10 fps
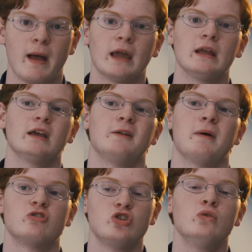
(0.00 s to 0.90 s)
I can get
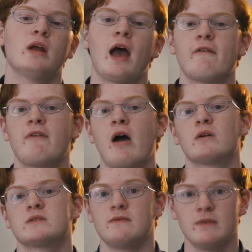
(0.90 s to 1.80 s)
about 2.5
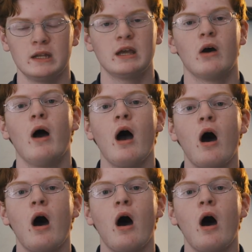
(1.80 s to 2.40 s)
hours of video